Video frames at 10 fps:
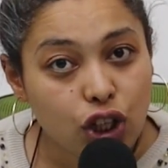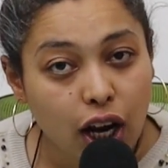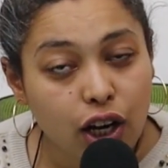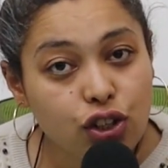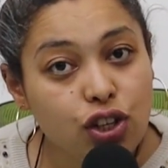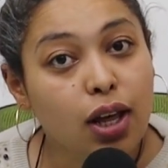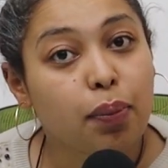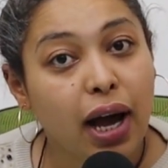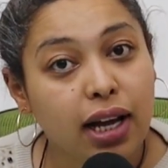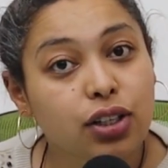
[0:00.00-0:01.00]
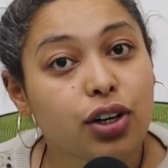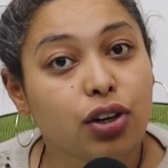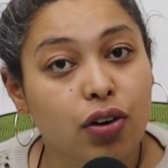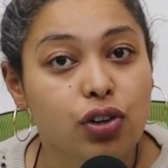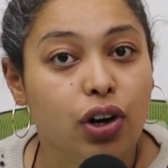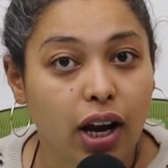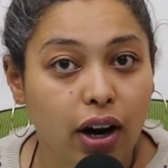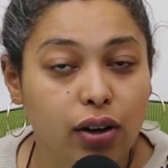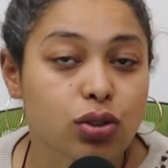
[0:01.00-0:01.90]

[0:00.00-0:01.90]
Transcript: change the pattern of your hair.